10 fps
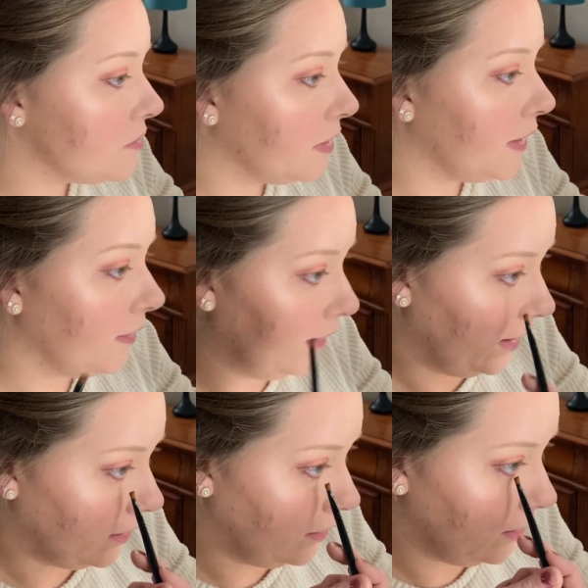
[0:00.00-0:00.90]
Really
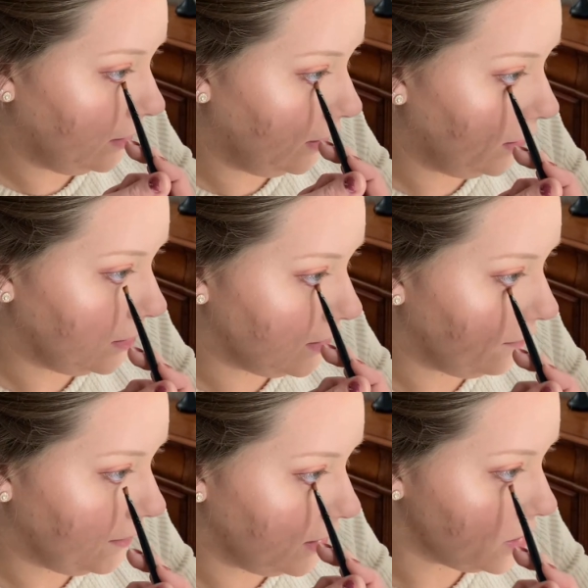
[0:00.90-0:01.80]
like the
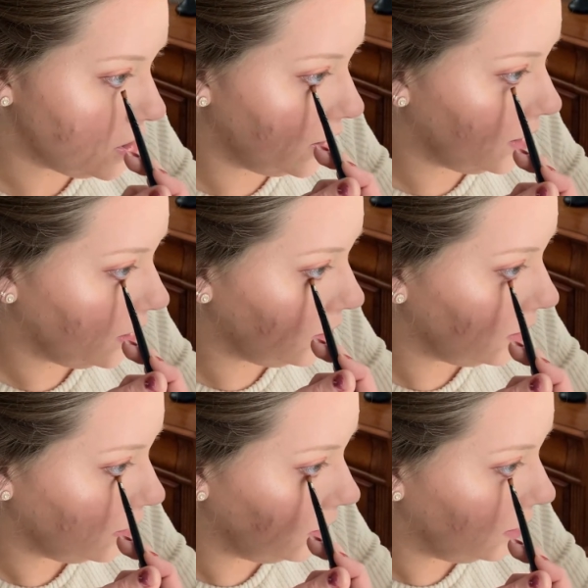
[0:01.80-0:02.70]
definition
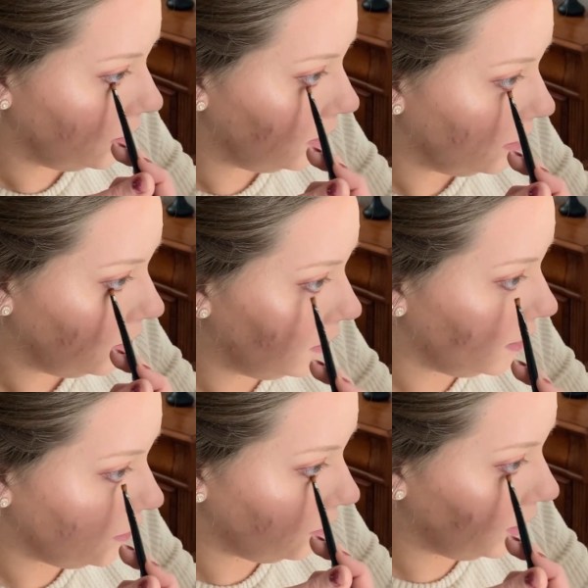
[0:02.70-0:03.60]

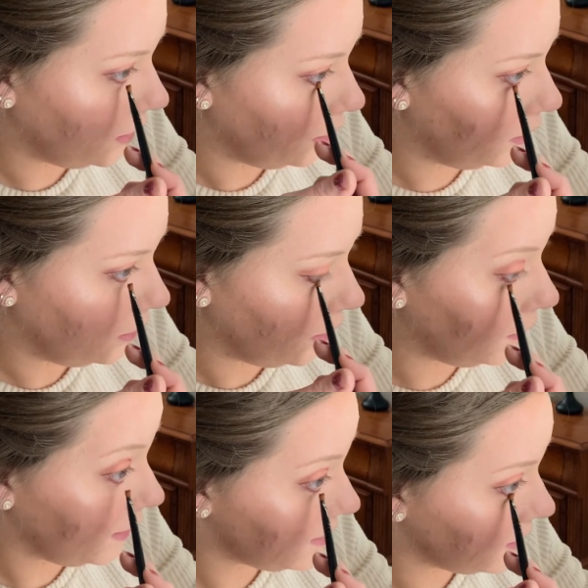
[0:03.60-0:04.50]
that
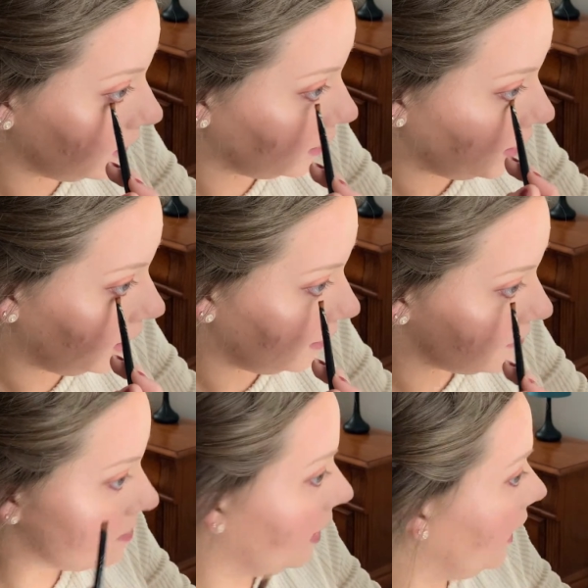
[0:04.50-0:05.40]
this look
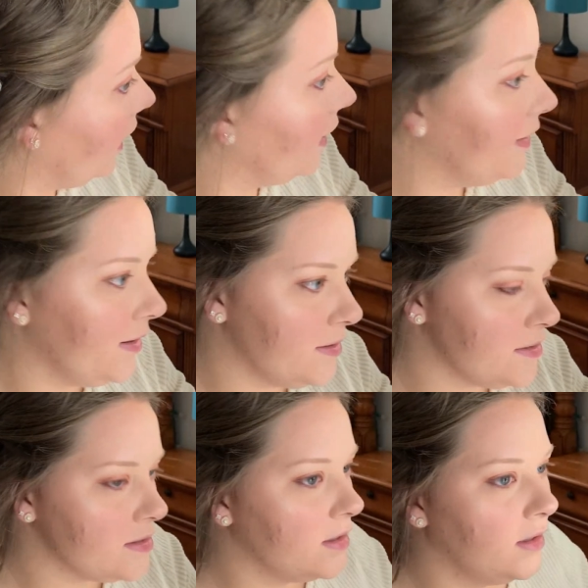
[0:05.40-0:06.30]
gives my
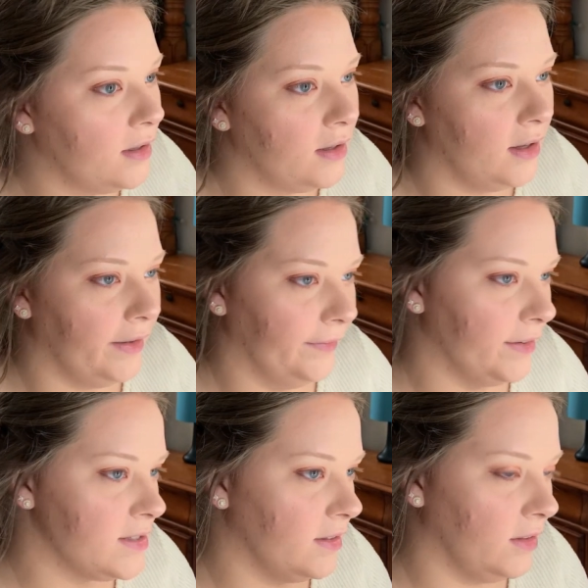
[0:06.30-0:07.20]
eyes. It
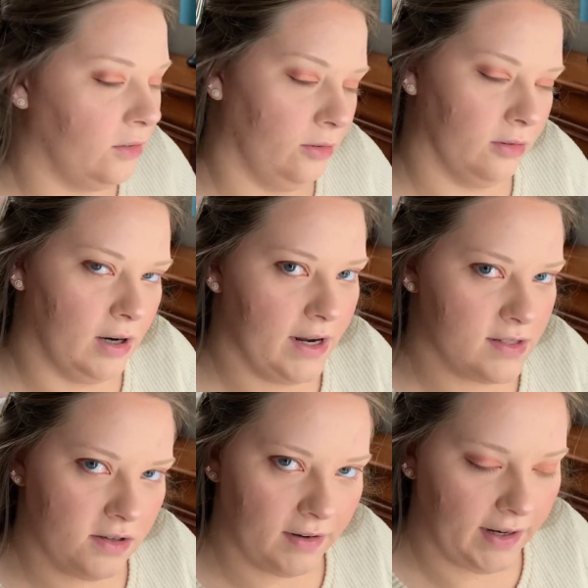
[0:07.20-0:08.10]
looks a little
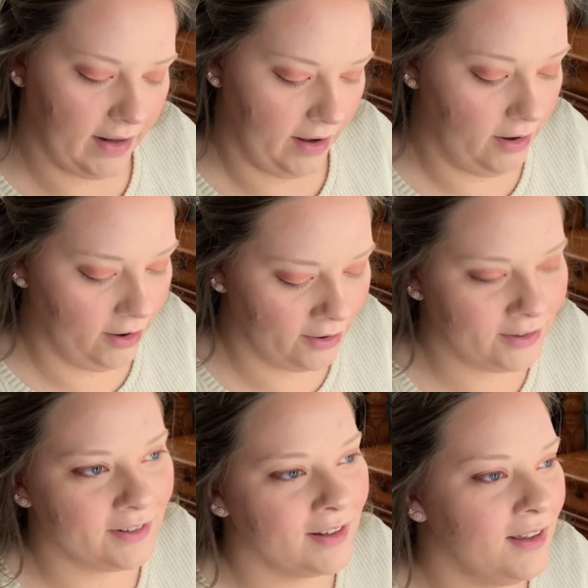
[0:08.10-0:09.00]
crazy right
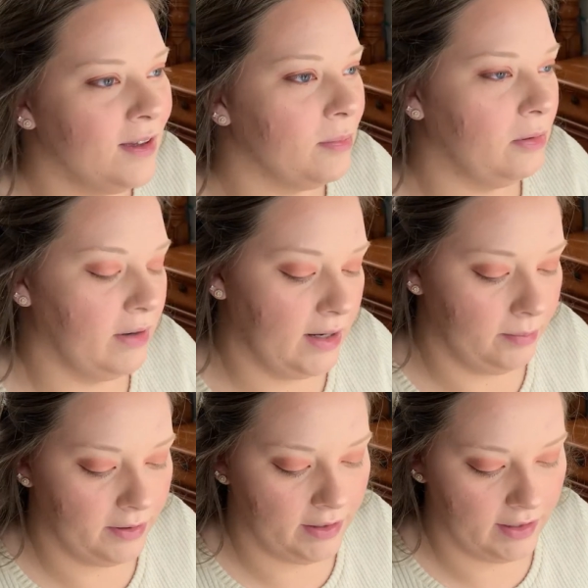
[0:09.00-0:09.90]
now, but when I
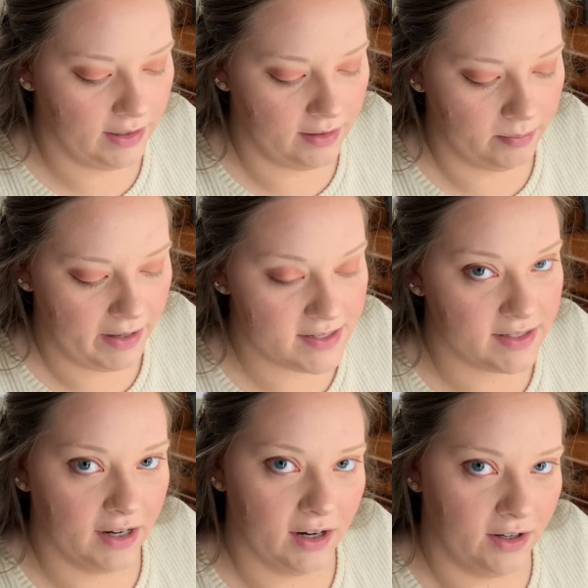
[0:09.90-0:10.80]
put
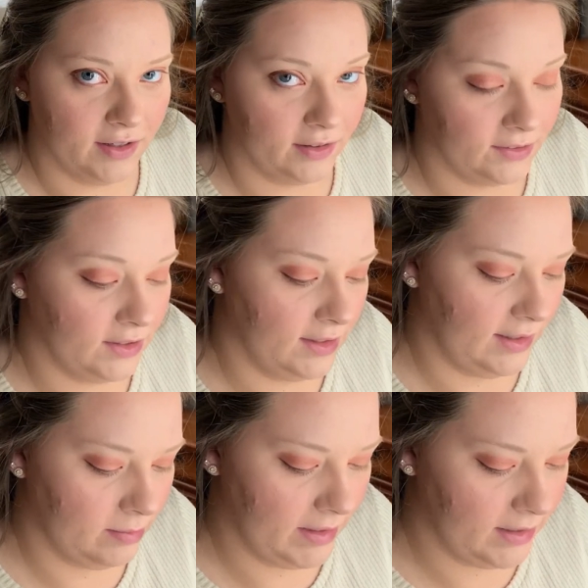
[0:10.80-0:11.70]
mascara on, it'll look a
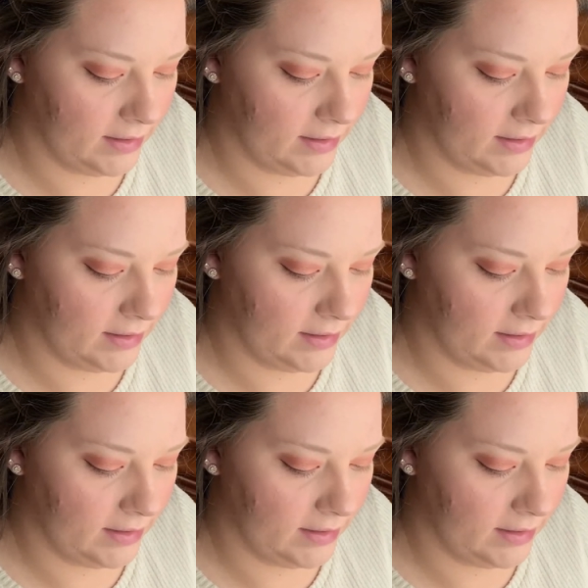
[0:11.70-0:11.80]
lot better.